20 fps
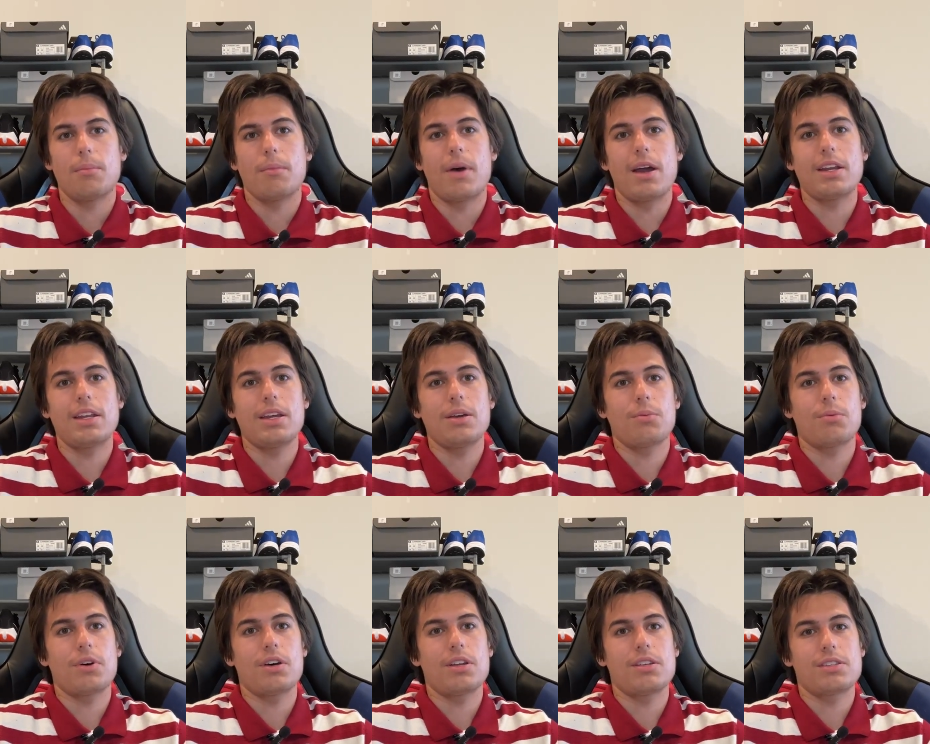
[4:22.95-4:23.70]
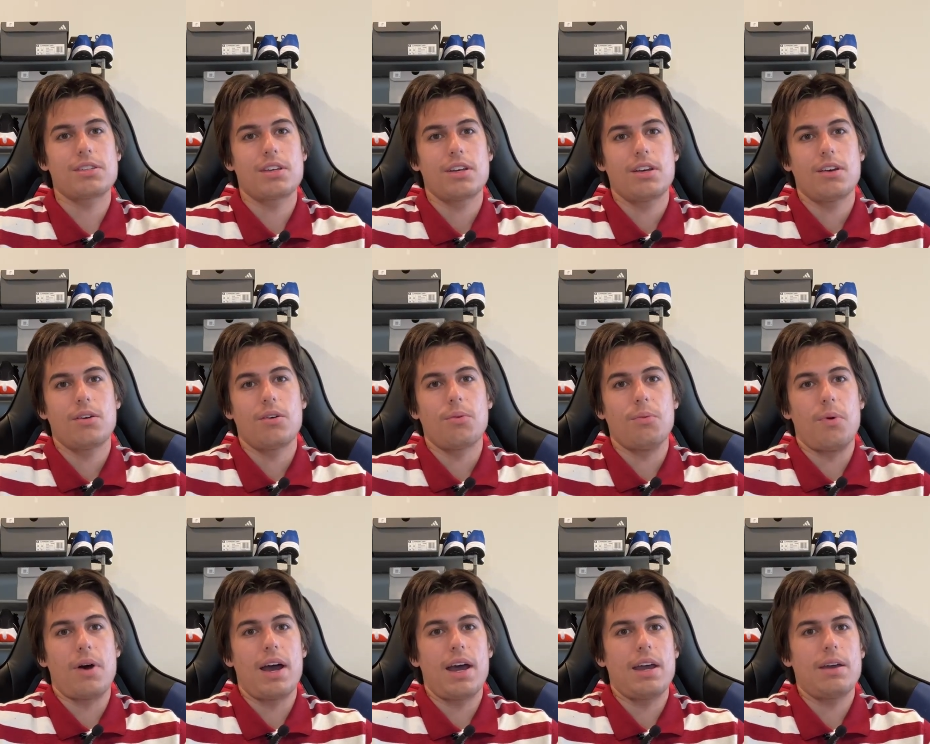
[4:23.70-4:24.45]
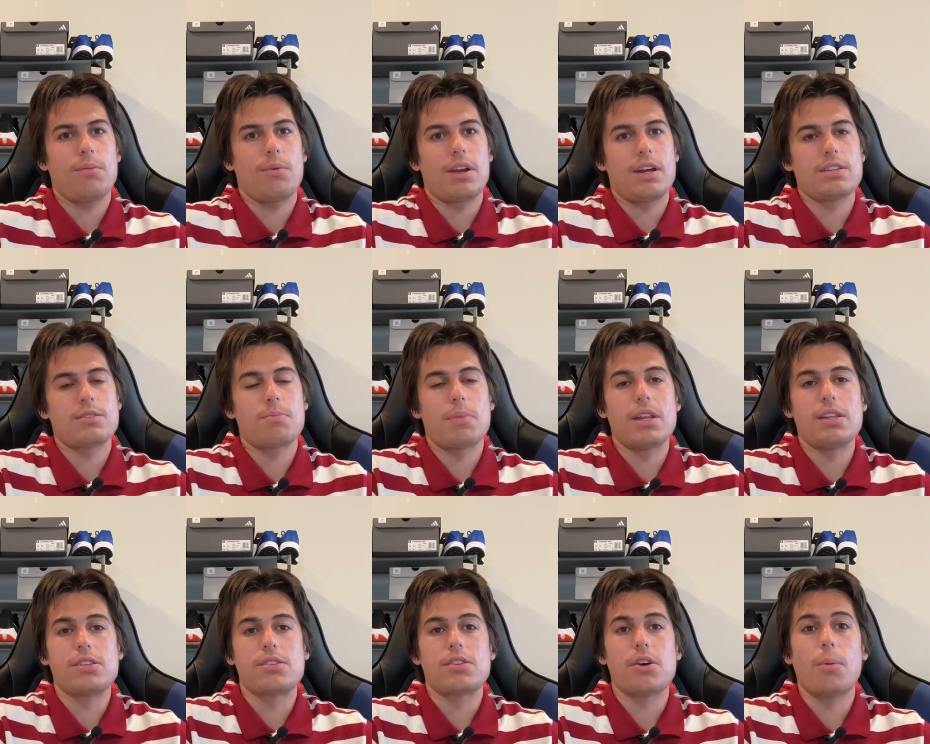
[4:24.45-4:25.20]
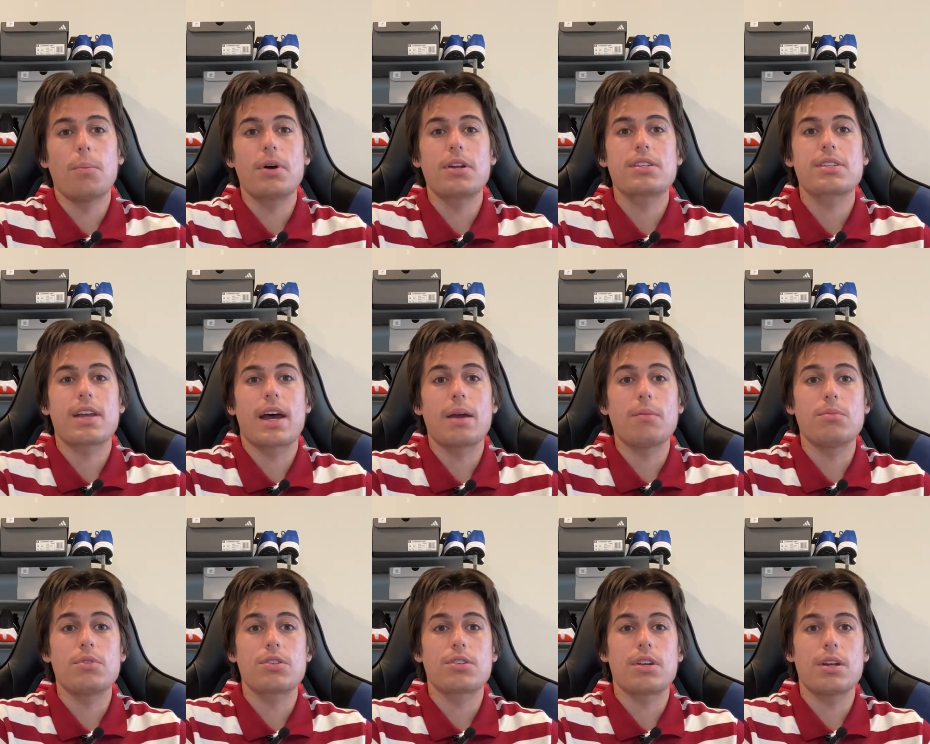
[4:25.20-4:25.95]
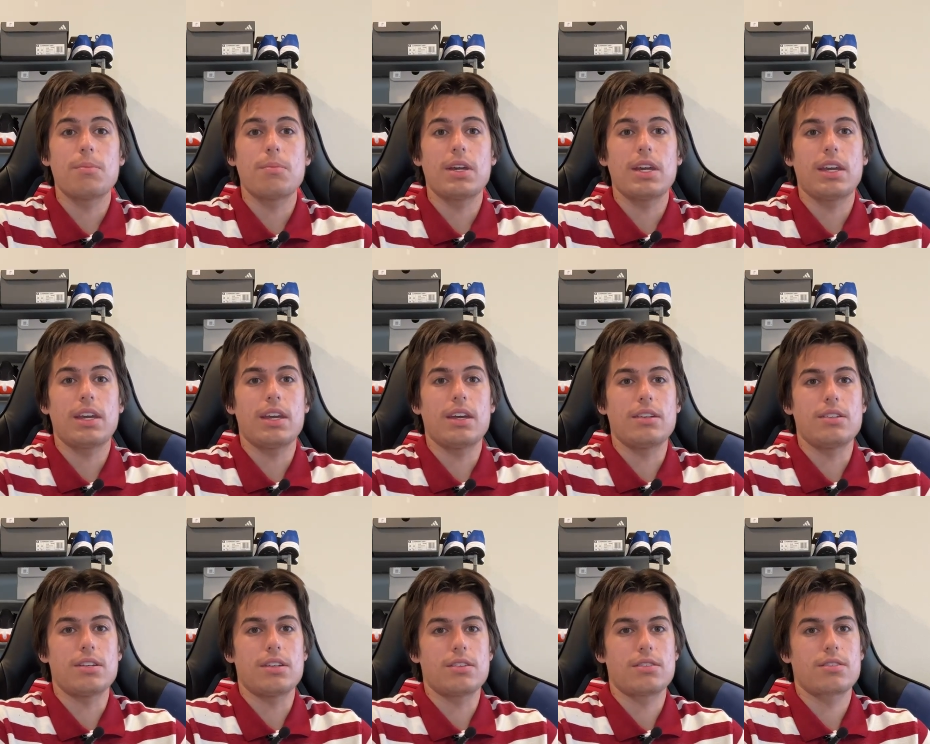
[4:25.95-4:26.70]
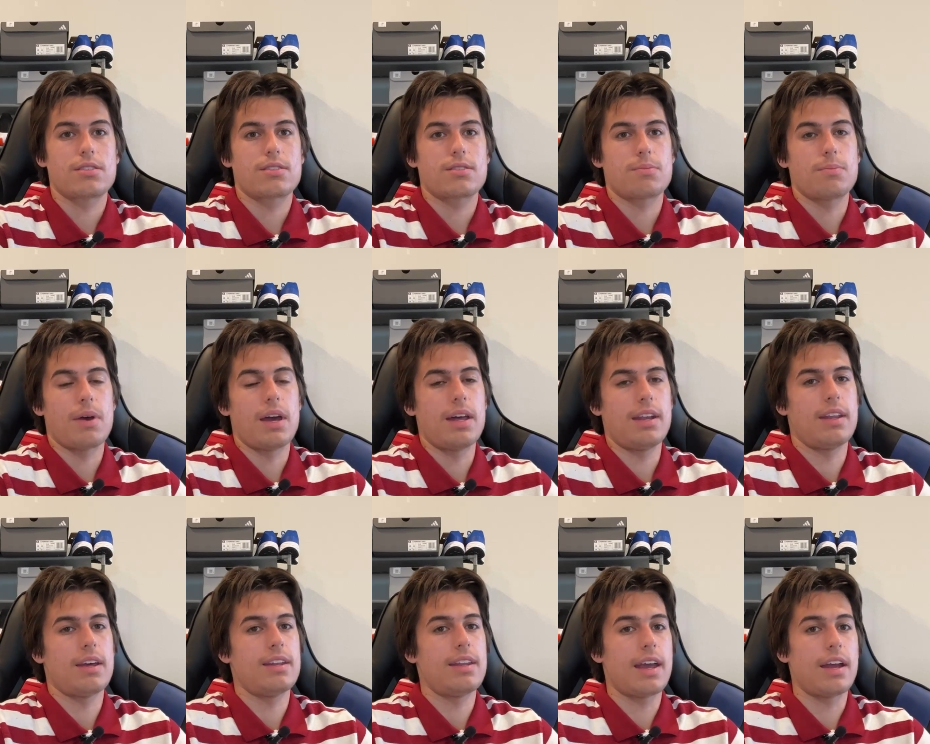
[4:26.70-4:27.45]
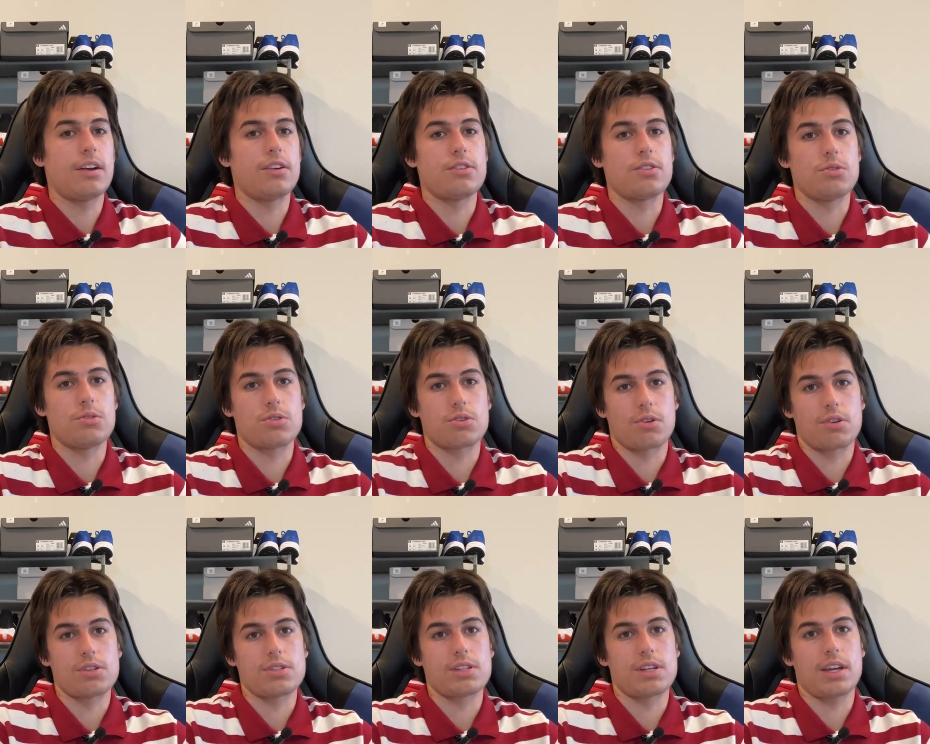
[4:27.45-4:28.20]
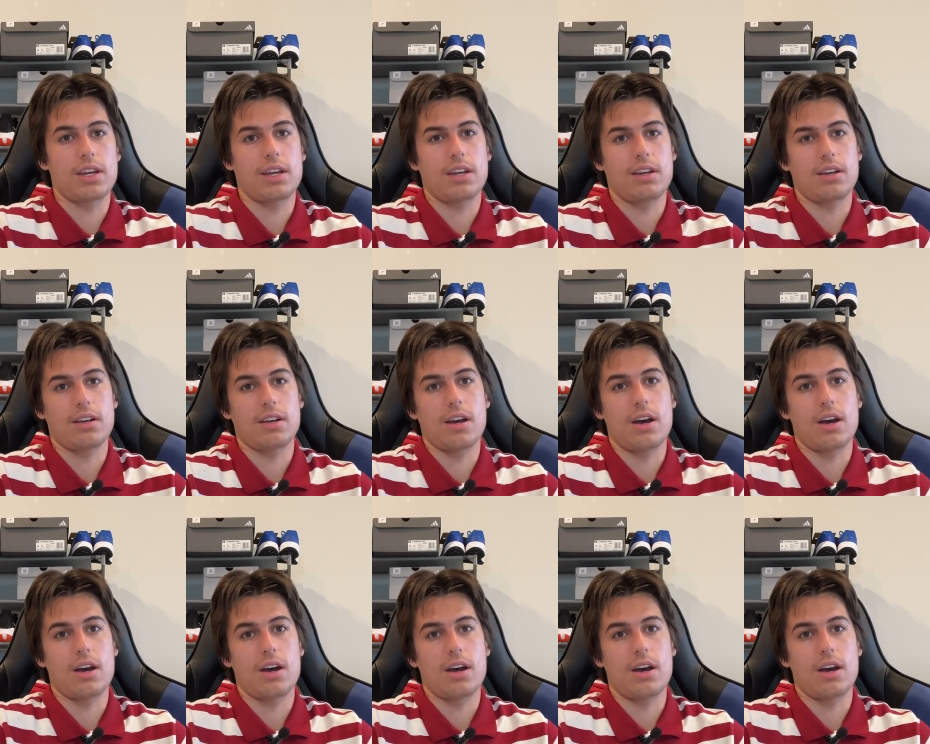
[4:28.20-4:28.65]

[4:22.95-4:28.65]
My idea was, why would I spend so much time streaming and just spend a day or two sourcing?